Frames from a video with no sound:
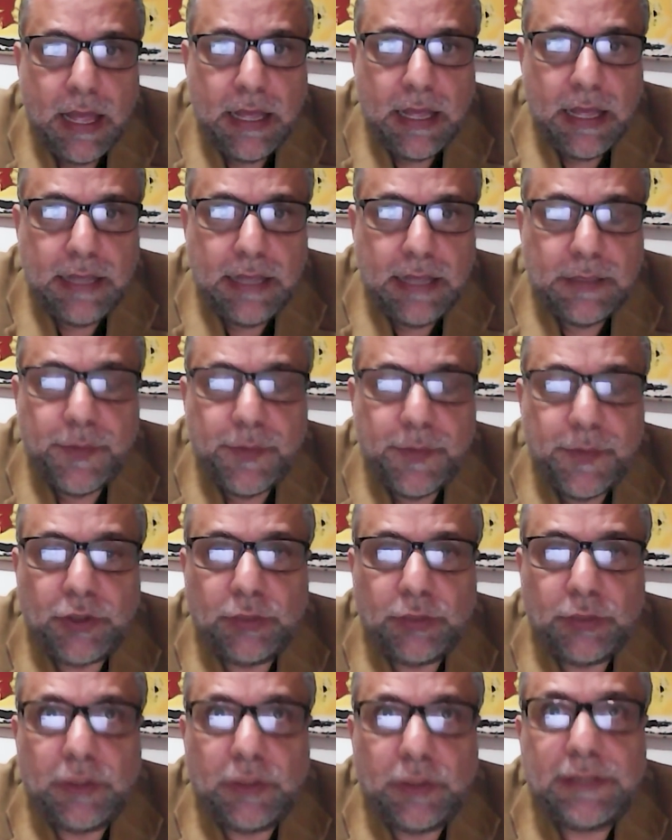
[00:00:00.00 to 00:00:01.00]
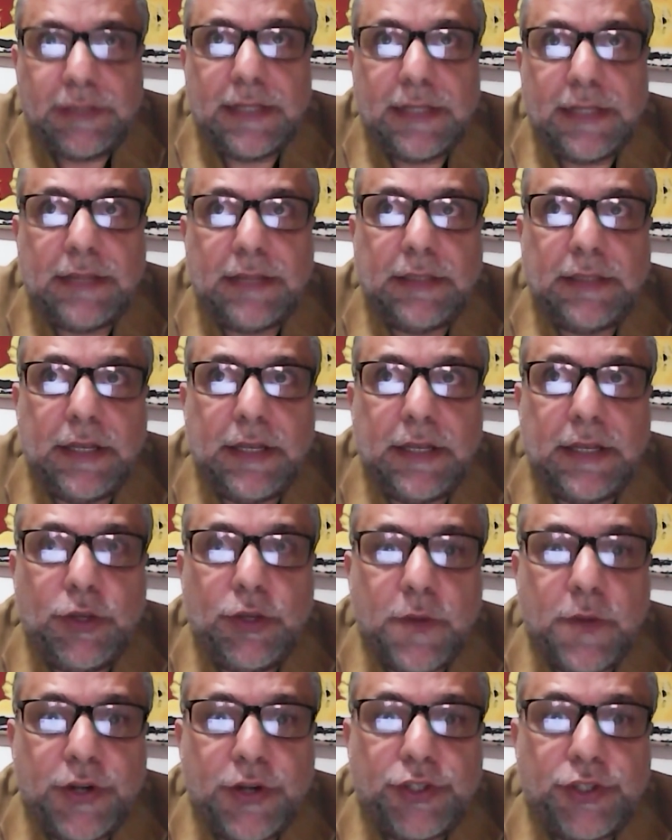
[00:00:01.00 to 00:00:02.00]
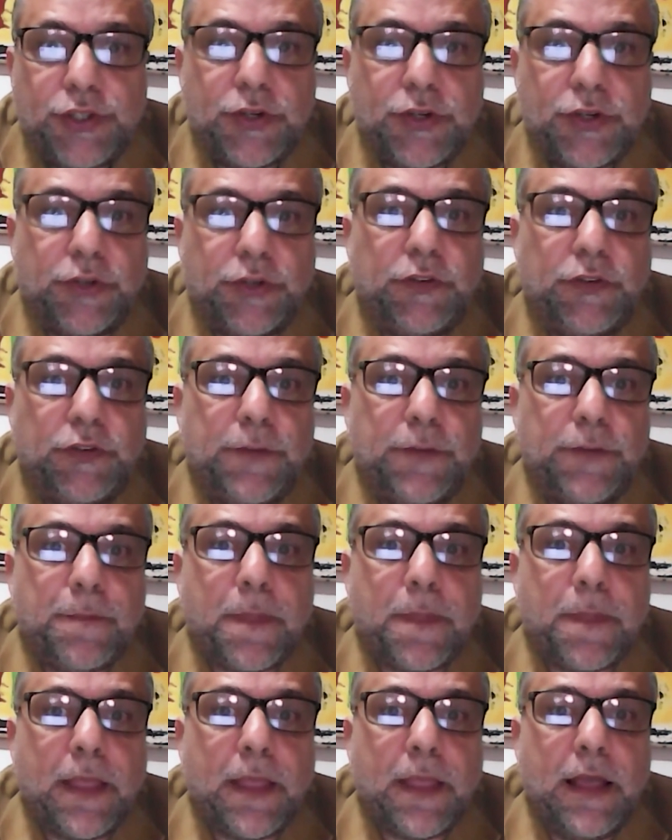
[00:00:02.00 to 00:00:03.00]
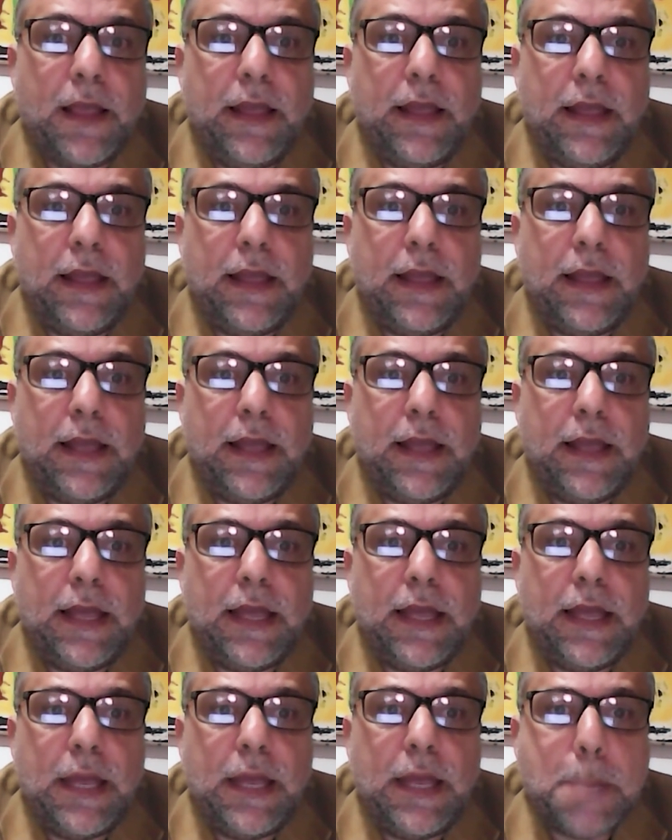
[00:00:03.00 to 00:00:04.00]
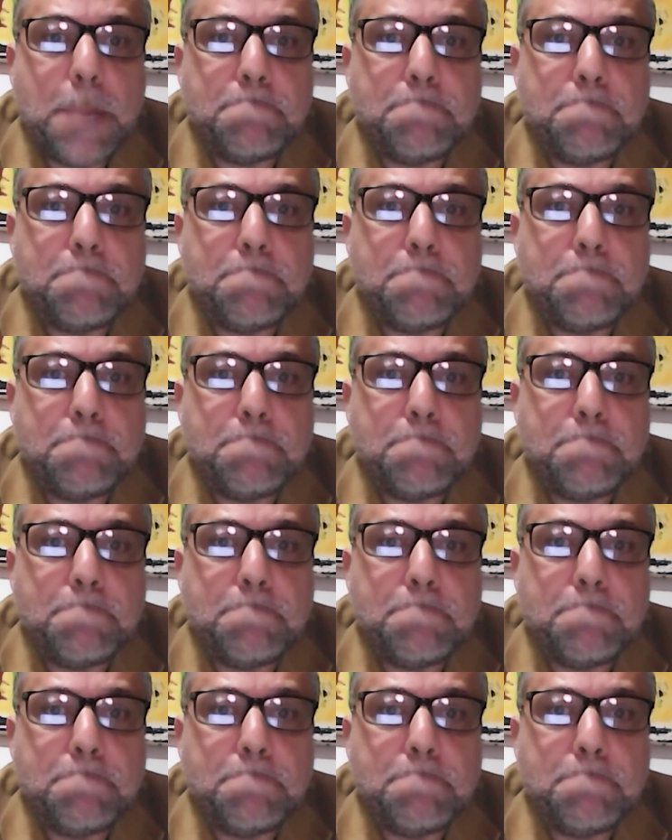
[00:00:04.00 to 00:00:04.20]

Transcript: It's important to understand that human resource, a